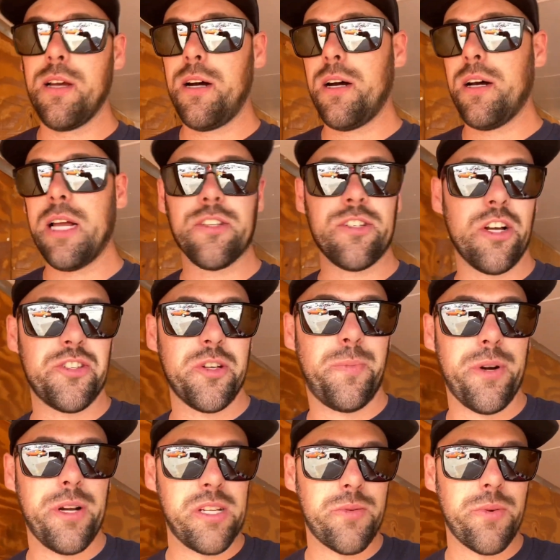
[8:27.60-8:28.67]
That was also
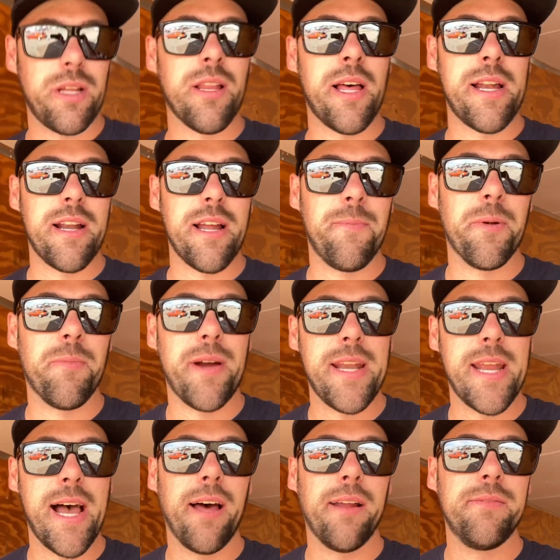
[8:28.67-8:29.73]
pretty sweet lining up with my
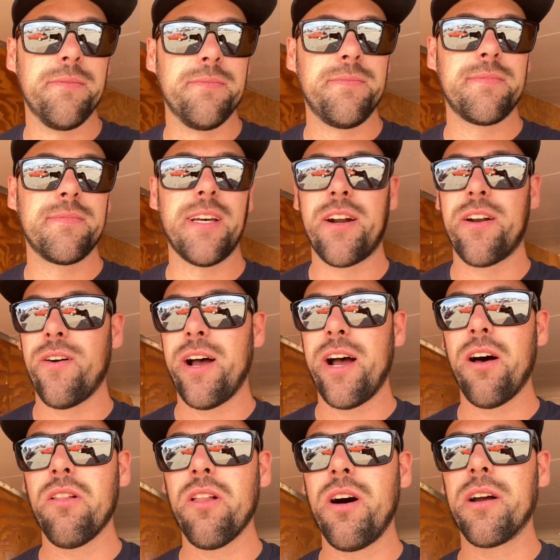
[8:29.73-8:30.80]
dad. I don't know
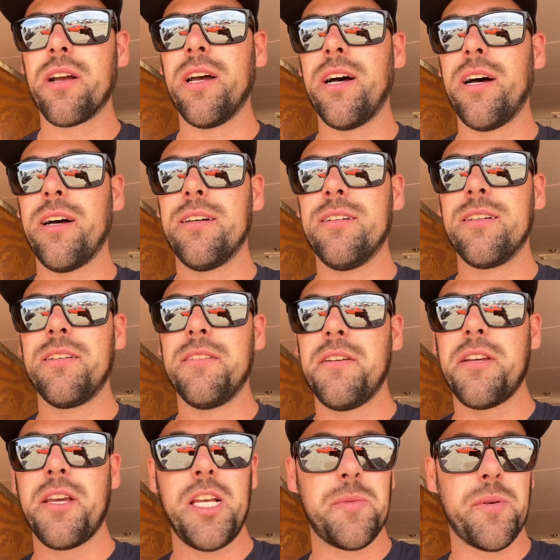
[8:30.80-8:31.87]
how
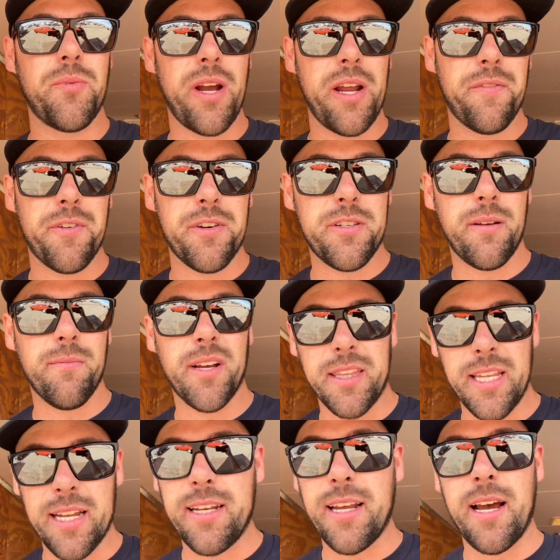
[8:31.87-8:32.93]
long he's been waiting for something like
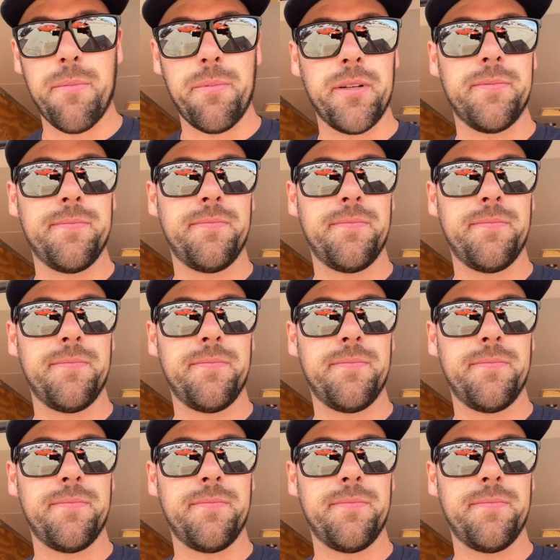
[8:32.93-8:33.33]
that to happen.